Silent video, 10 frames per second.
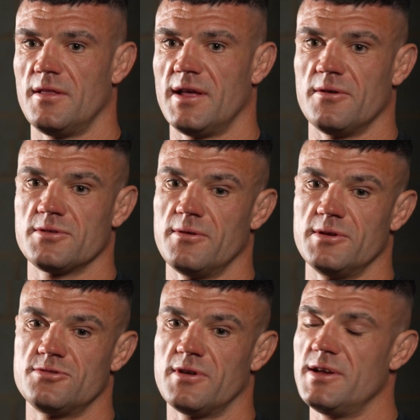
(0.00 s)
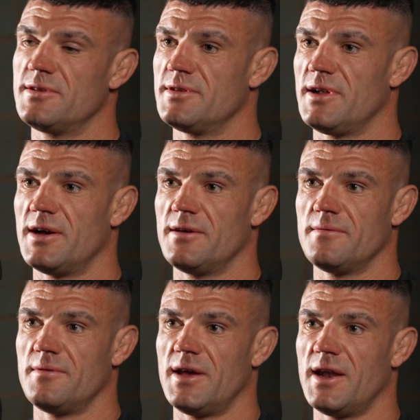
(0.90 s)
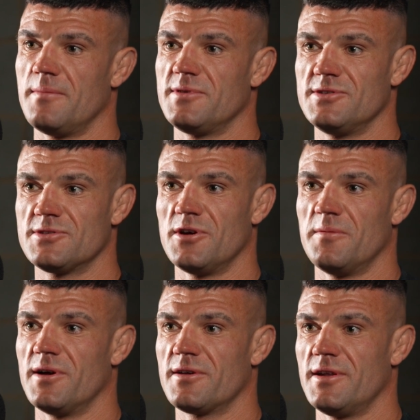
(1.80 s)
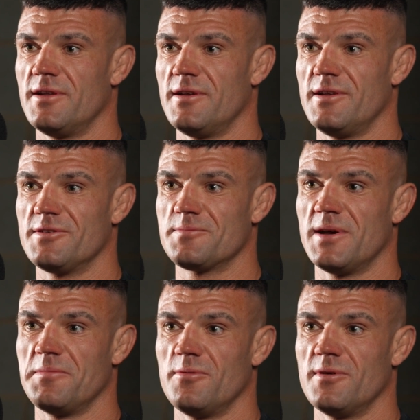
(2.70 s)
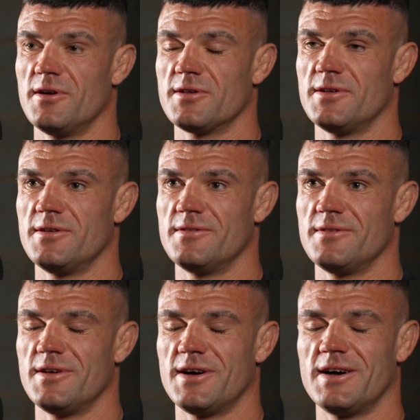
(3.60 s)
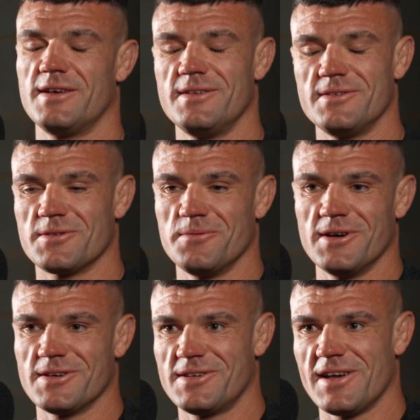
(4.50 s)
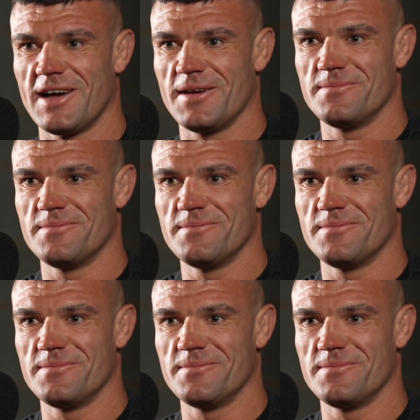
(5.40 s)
that was going straight into like an empty stomach, and it just made me worse. And it was the worst time.